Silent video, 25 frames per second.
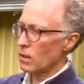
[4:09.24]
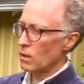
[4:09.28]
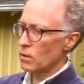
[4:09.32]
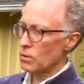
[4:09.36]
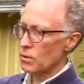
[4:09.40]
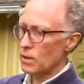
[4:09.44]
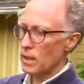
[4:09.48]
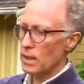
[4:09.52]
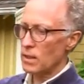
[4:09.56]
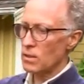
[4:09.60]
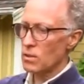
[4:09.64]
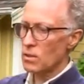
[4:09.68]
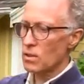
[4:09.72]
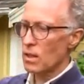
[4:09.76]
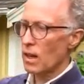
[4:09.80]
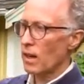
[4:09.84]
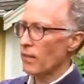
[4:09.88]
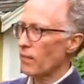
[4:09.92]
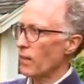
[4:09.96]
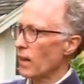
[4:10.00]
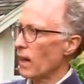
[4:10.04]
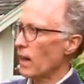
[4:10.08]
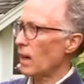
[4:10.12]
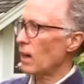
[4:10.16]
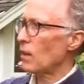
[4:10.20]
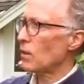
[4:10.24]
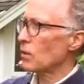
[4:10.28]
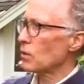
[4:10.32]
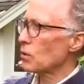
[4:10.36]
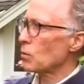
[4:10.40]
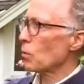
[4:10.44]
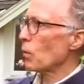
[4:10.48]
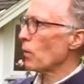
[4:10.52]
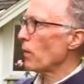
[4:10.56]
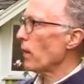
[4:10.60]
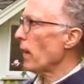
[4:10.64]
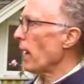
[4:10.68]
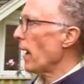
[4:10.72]
goes inside the house,
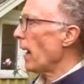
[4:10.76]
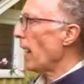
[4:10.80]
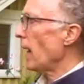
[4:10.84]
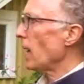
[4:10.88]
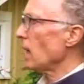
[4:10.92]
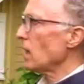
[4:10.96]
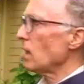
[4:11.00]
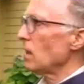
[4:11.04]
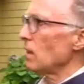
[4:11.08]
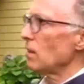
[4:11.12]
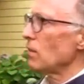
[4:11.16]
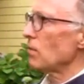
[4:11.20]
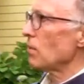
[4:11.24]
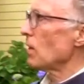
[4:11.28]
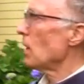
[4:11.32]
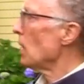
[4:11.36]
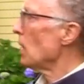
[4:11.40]
where the active